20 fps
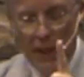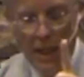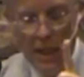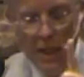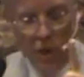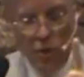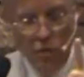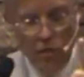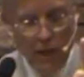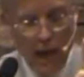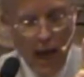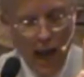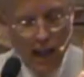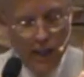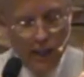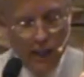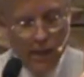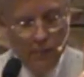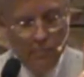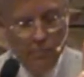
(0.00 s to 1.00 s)
He
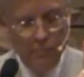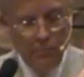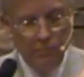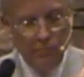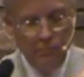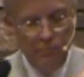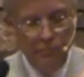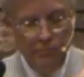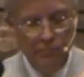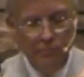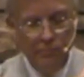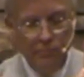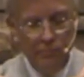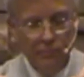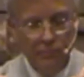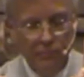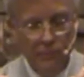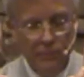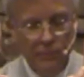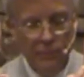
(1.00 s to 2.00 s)
created them
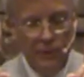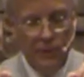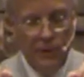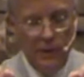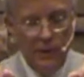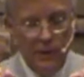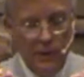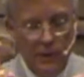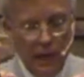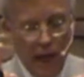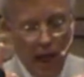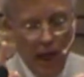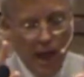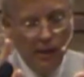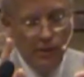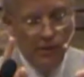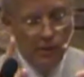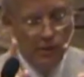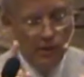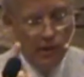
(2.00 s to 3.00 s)

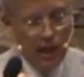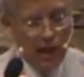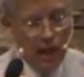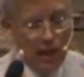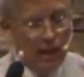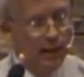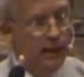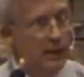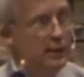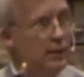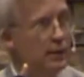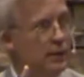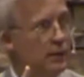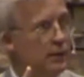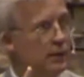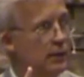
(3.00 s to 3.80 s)
and said,